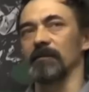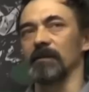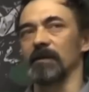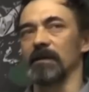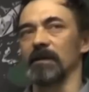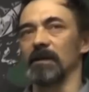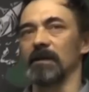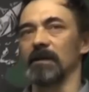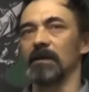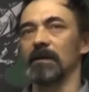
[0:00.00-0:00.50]

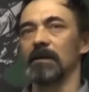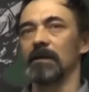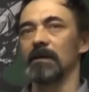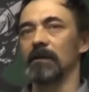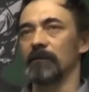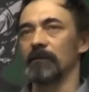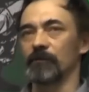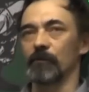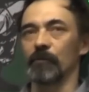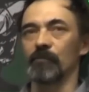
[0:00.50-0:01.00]
we have a
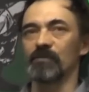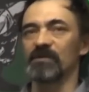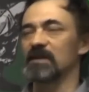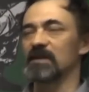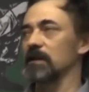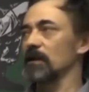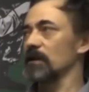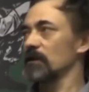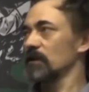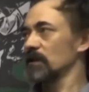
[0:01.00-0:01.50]
number of
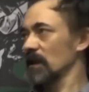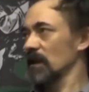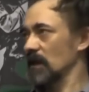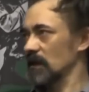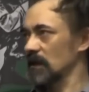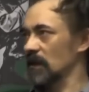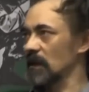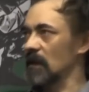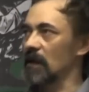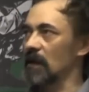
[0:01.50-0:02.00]

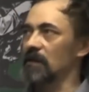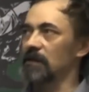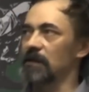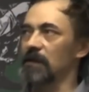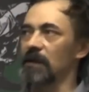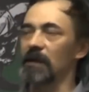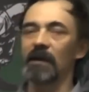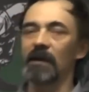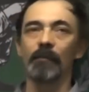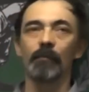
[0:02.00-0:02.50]
movies that we
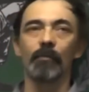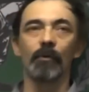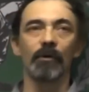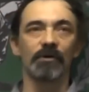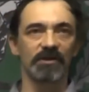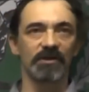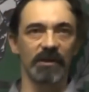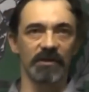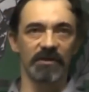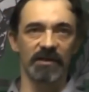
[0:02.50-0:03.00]
managed to
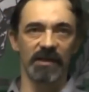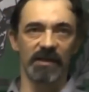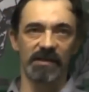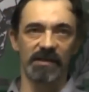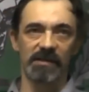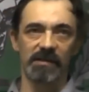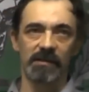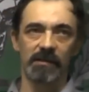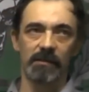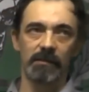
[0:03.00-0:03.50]
recover,
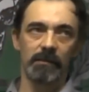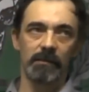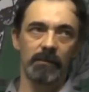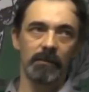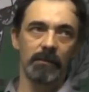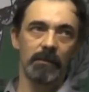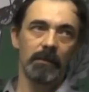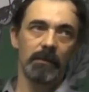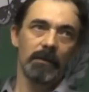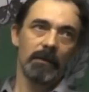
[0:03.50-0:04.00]
and
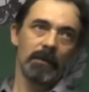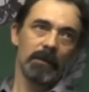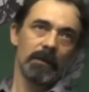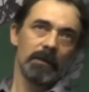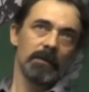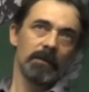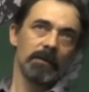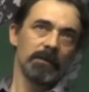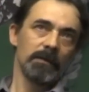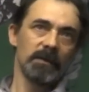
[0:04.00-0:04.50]

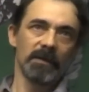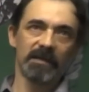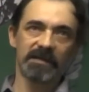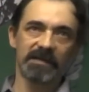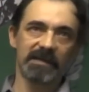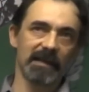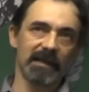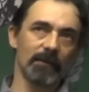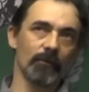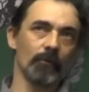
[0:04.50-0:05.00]
Andrey's
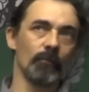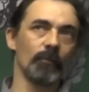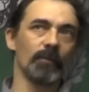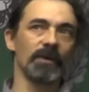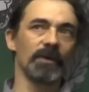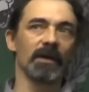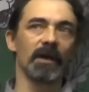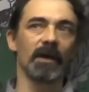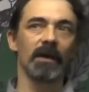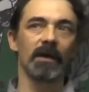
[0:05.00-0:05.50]
YouTube channel
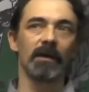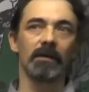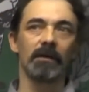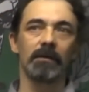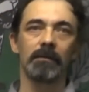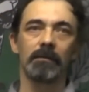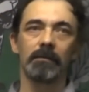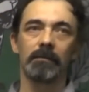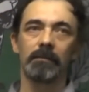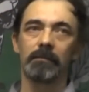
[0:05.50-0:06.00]

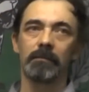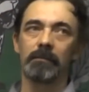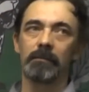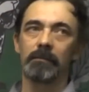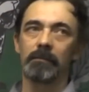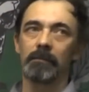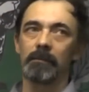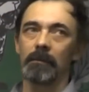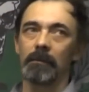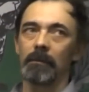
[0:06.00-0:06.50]
also
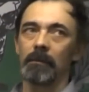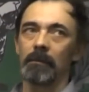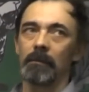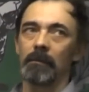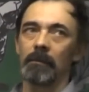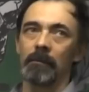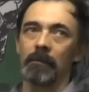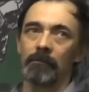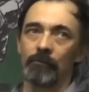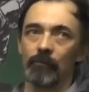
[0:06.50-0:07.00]
has a number
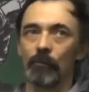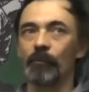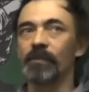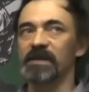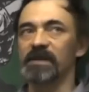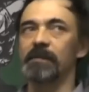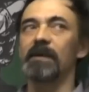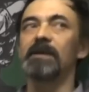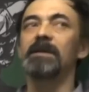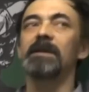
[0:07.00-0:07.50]
of
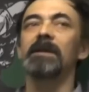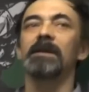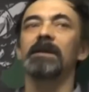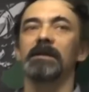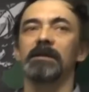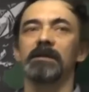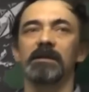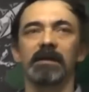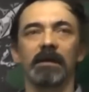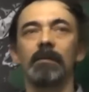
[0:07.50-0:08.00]
movies.
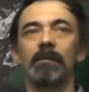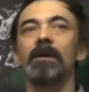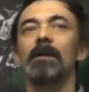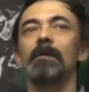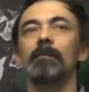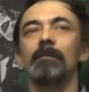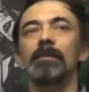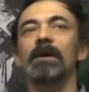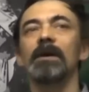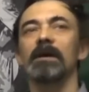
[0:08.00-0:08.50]
So
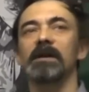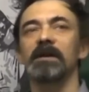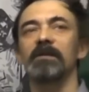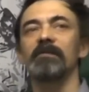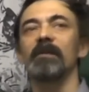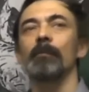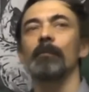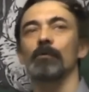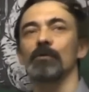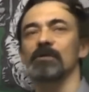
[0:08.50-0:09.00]

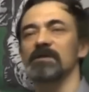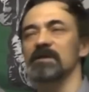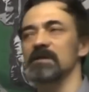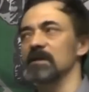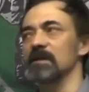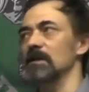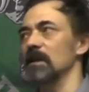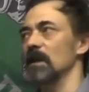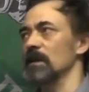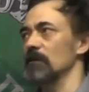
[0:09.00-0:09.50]
watch
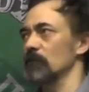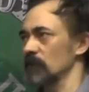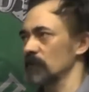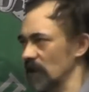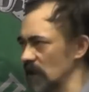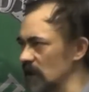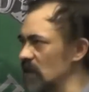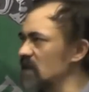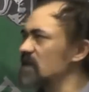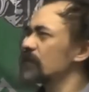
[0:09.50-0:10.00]
them,
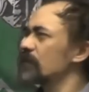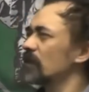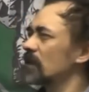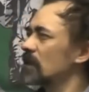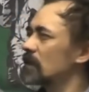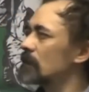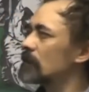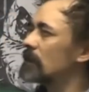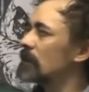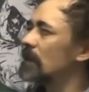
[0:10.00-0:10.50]
we
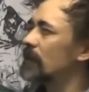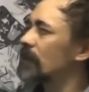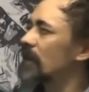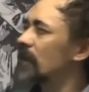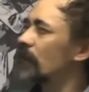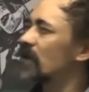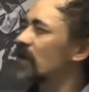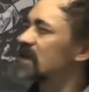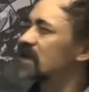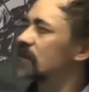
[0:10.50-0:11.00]
talk
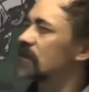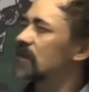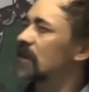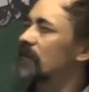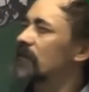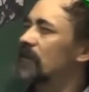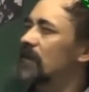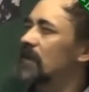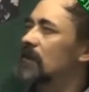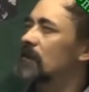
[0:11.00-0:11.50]
about those
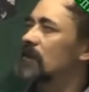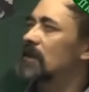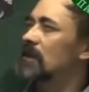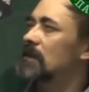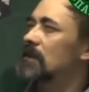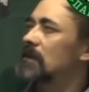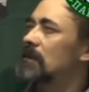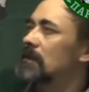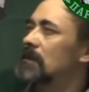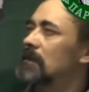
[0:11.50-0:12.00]
questions.
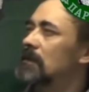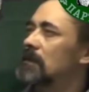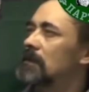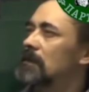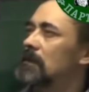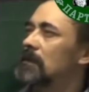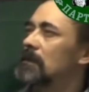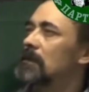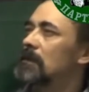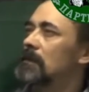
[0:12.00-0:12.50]

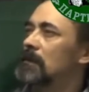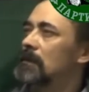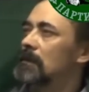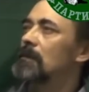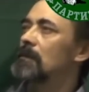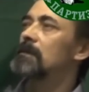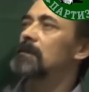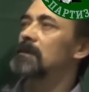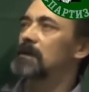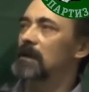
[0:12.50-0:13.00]

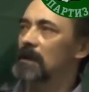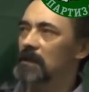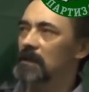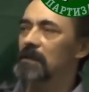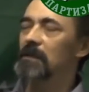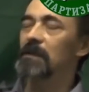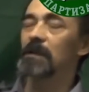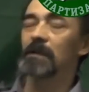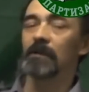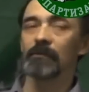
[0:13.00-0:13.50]

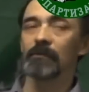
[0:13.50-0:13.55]
Yeah,